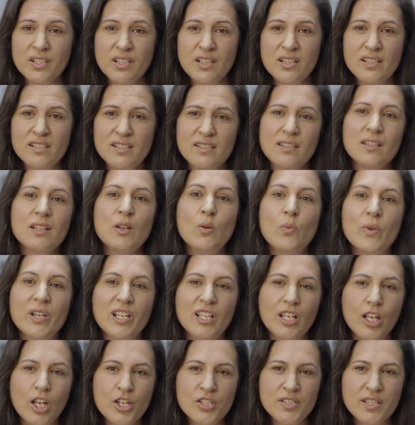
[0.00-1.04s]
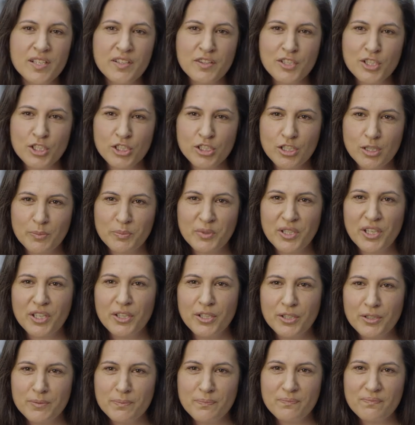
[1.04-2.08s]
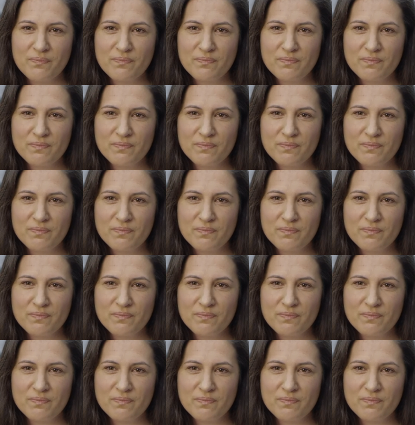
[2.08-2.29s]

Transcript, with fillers: guys? We're closing the shop. Go home.